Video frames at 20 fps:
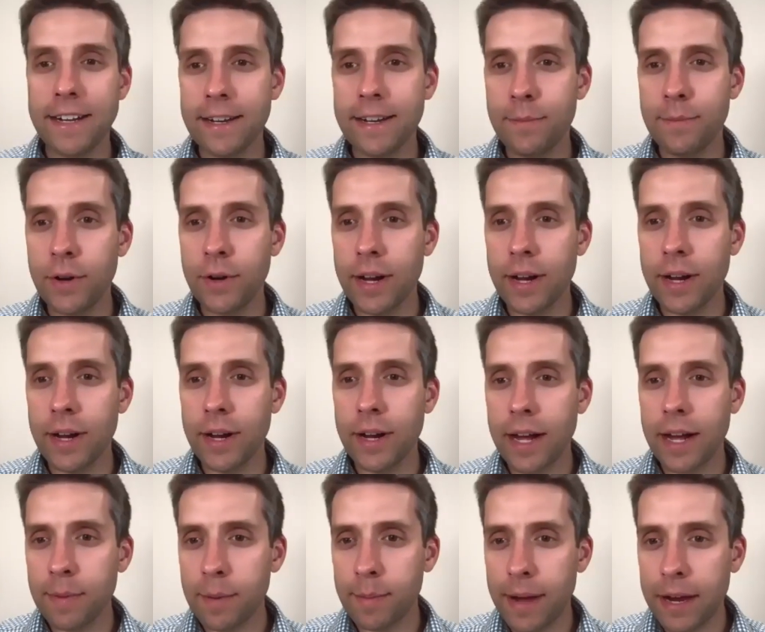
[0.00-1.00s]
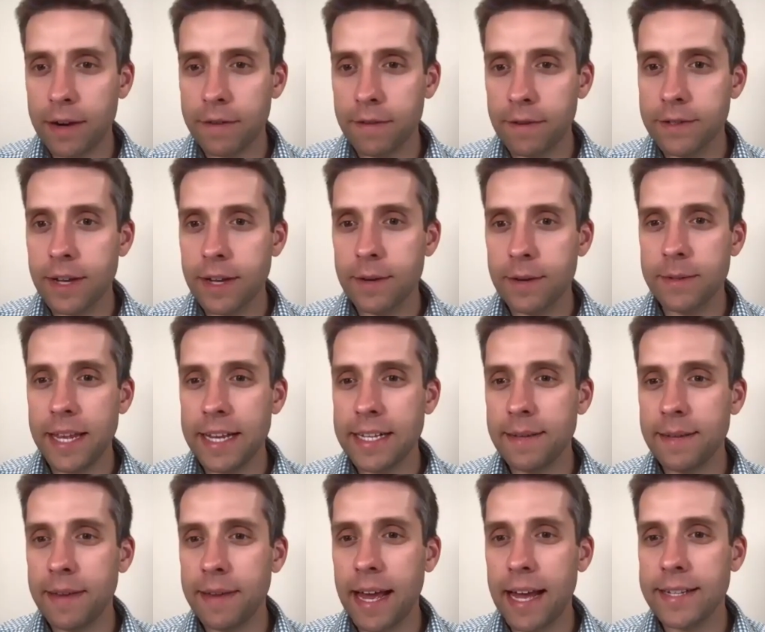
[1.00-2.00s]
I'm going to put a couple microphones on. We'll take some
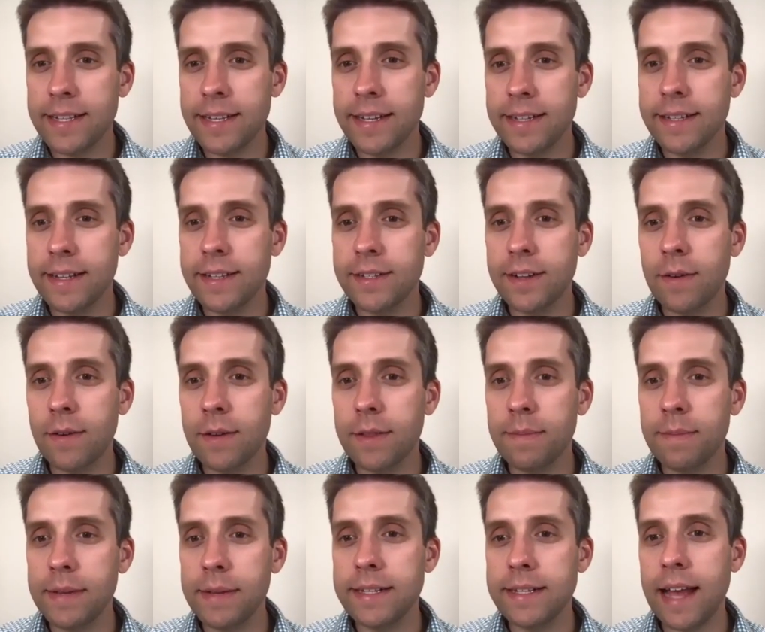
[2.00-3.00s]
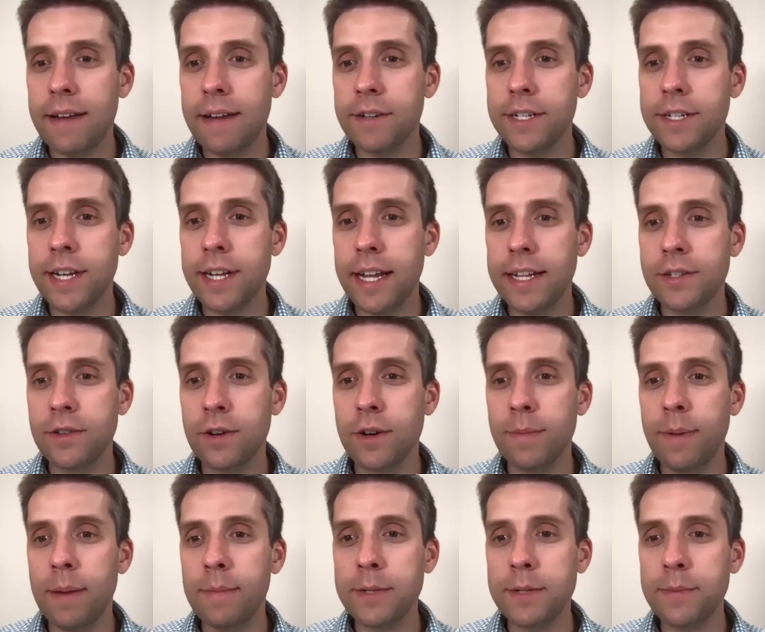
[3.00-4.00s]
guesses. Let's start with Mrs. Evershed's group.
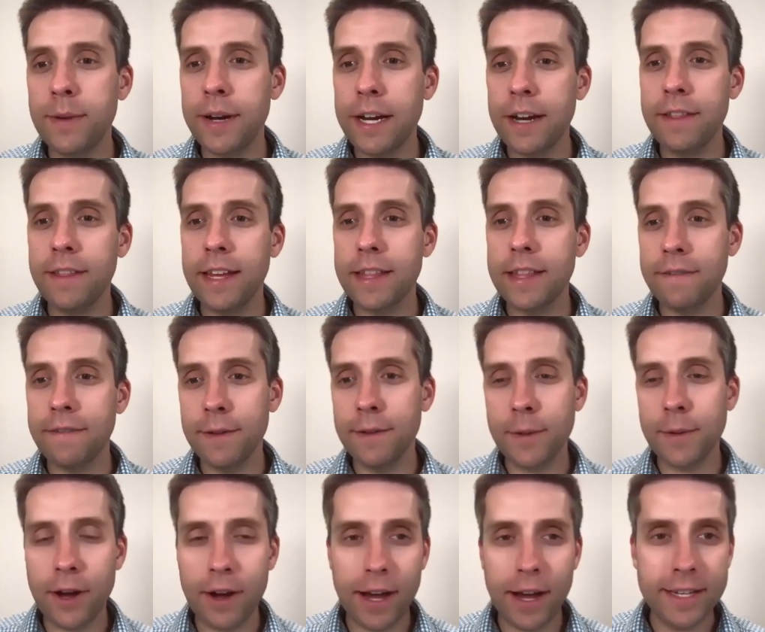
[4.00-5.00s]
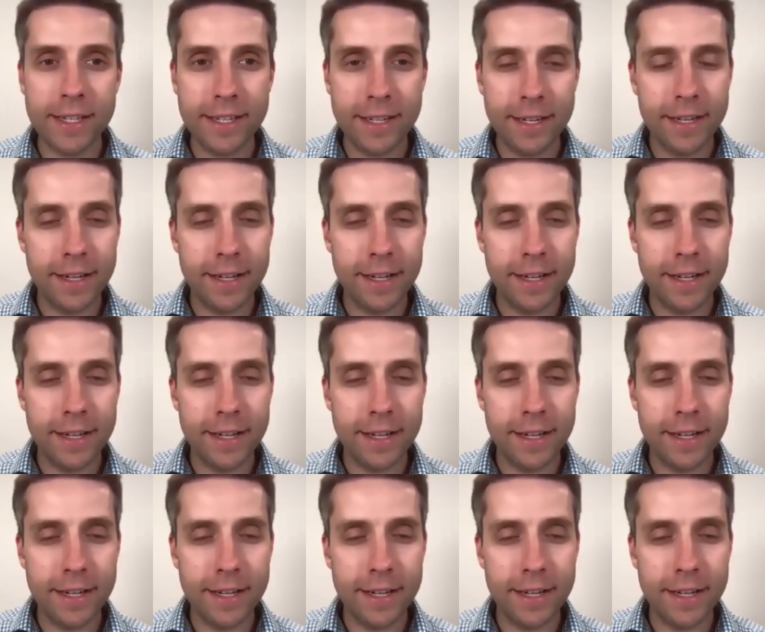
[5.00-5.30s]
How much money do you think the film cost?